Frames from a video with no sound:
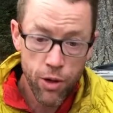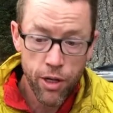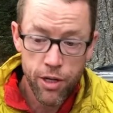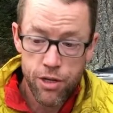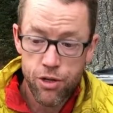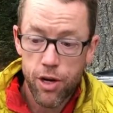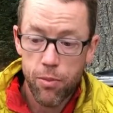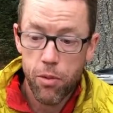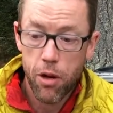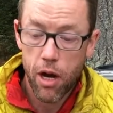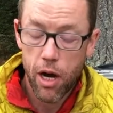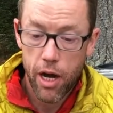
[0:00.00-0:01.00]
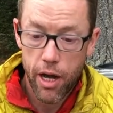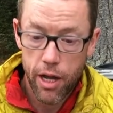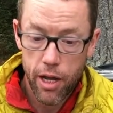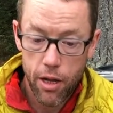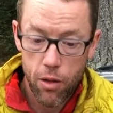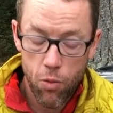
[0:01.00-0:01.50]
on this trip,
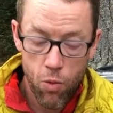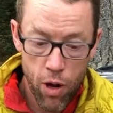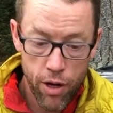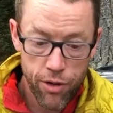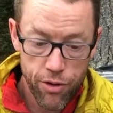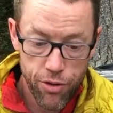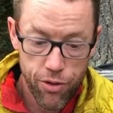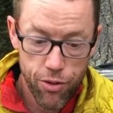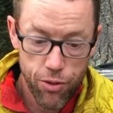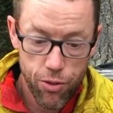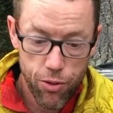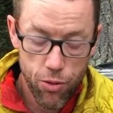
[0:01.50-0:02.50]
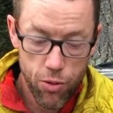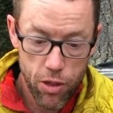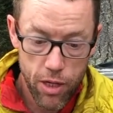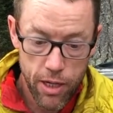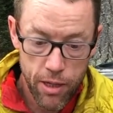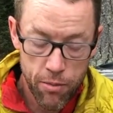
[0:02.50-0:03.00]
I wanted to
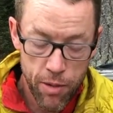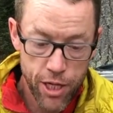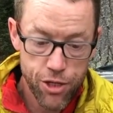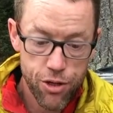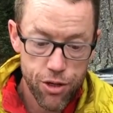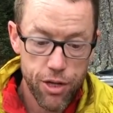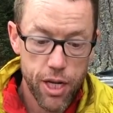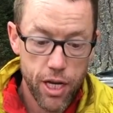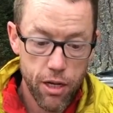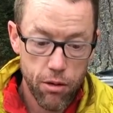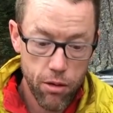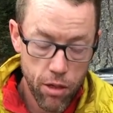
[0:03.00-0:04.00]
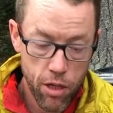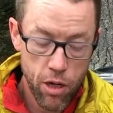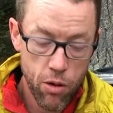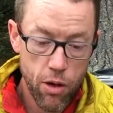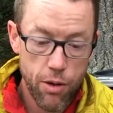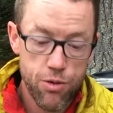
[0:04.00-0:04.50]
make sure that
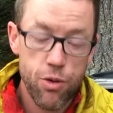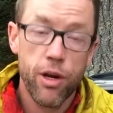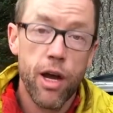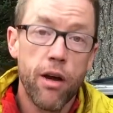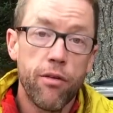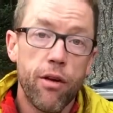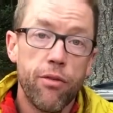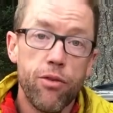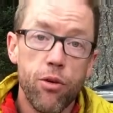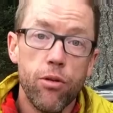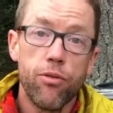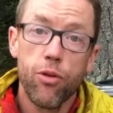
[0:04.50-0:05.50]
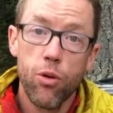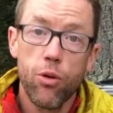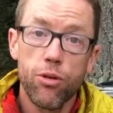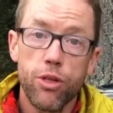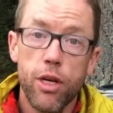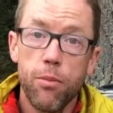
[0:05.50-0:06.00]
I was going to have enough fuel for the whole
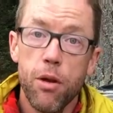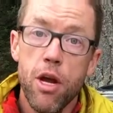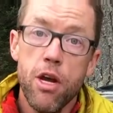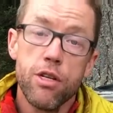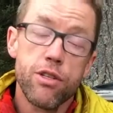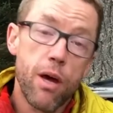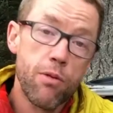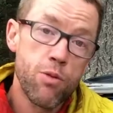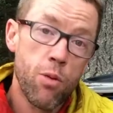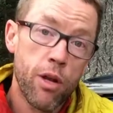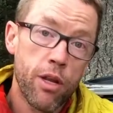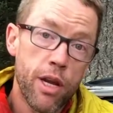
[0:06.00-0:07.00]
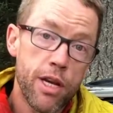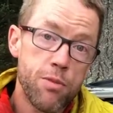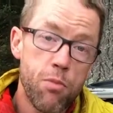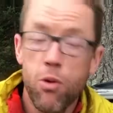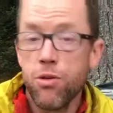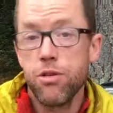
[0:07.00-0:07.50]
trip. So that was one of the nice
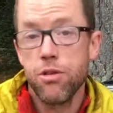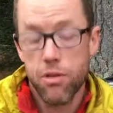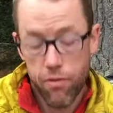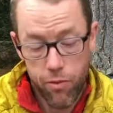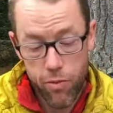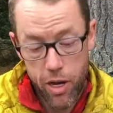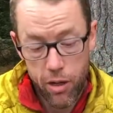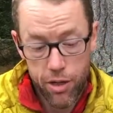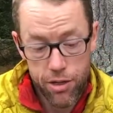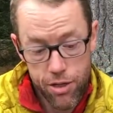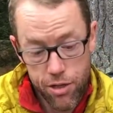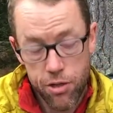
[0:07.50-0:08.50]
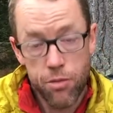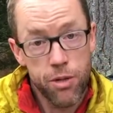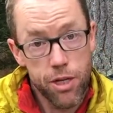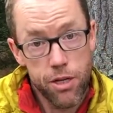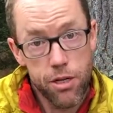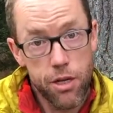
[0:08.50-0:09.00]
bonuses of the Biolite system,
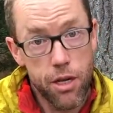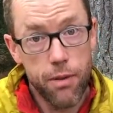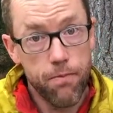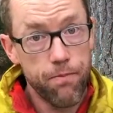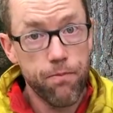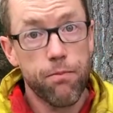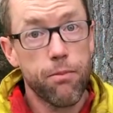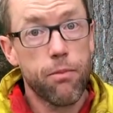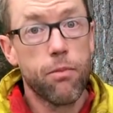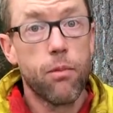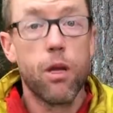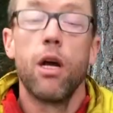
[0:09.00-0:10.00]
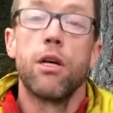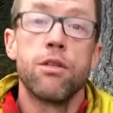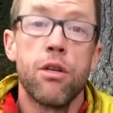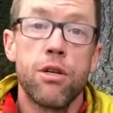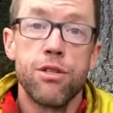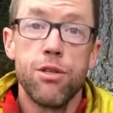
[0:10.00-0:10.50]
is that as
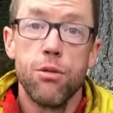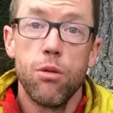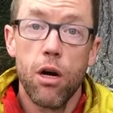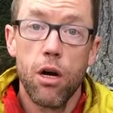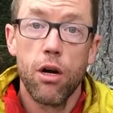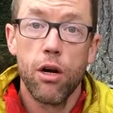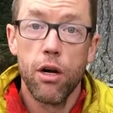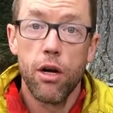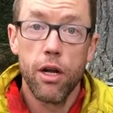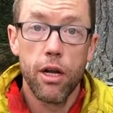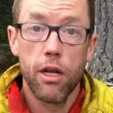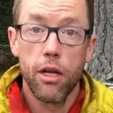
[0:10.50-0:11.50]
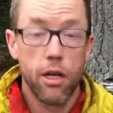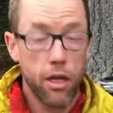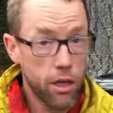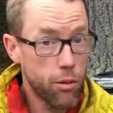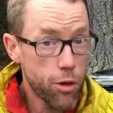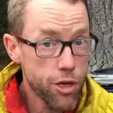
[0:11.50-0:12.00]
long as you are
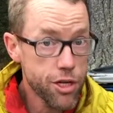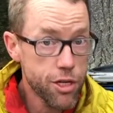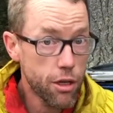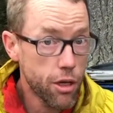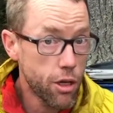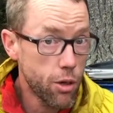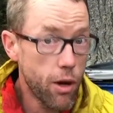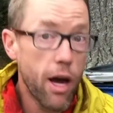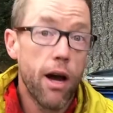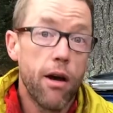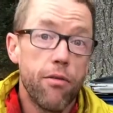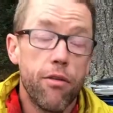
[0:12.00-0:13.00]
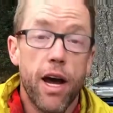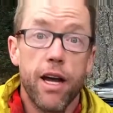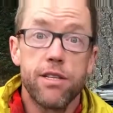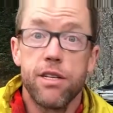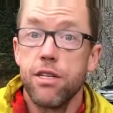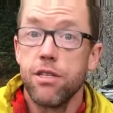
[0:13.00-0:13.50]
in the bush, you have
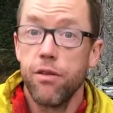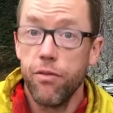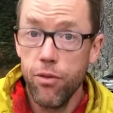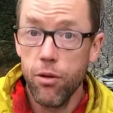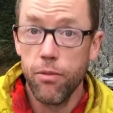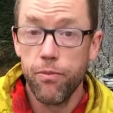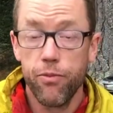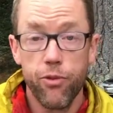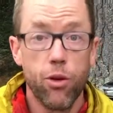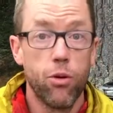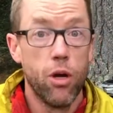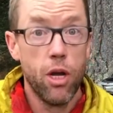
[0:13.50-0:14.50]
access to fuel. So